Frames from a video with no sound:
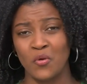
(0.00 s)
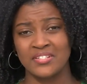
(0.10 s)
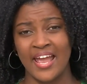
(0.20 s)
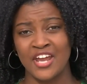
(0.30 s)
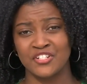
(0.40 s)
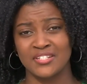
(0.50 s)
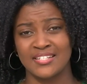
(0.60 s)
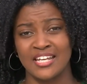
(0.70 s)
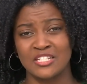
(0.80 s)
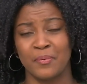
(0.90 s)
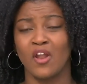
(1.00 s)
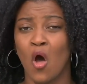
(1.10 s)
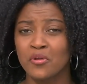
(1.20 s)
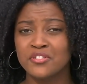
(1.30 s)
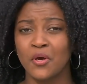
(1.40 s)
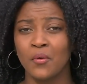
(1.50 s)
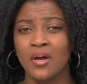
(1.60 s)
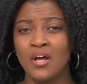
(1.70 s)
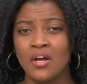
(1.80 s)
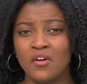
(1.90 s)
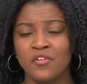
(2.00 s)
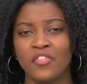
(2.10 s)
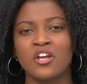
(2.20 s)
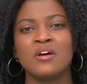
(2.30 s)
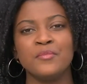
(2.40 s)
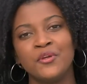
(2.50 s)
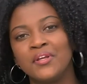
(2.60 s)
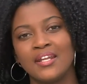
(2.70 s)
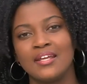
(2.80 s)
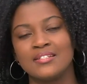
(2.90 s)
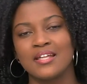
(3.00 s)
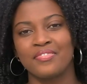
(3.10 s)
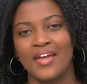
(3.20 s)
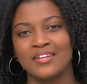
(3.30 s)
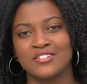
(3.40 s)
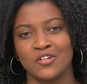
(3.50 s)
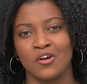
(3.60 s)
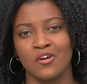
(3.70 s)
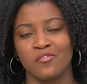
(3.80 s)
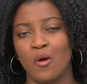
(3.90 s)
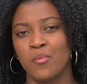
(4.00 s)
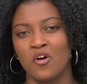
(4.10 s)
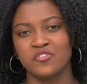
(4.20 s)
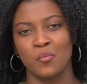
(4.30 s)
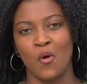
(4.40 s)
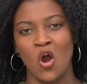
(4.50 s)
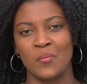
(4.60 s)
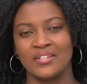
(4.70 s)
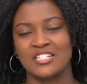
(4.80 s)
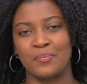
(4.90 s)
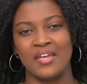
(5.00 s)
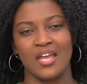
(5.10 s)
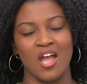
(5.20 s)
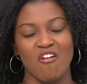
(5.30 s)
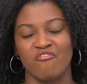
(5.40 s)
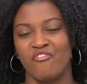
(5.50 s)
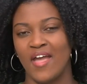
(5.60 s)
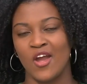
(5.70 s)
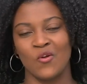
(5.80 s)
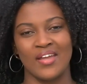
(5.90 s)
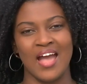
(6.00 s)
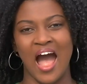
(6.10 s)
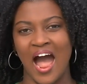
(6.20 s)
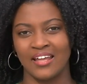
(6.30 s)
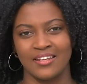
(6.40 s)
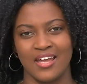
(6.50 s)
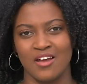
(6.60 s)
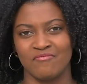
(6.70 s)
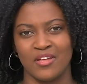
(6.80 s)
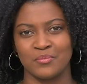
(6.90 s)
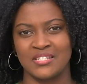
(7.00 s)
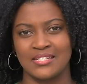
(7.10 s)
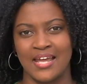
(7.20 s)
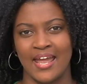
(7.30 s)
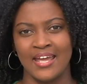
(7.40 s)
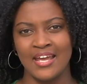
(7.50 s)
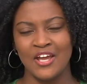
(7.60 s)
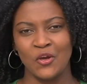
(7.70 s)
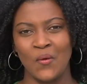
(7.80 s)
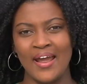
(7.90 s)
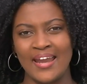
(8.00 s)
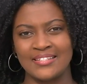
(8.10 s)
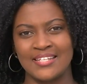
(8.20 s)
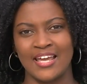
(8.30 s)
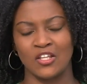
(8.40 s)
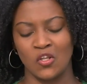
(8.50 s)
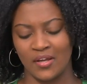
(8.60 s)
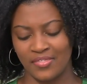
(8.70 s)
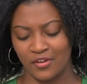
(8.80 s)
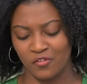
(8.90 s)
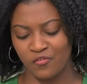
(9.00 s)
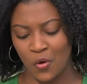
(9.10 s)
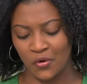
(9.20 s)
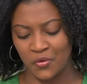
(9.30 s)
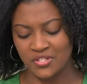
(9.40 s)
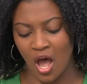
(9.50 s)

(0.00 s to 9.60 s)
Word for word: those agencies, but also for the communities they serve. Both departments speaking very highly of them today. Go ahead and take a look at their photos.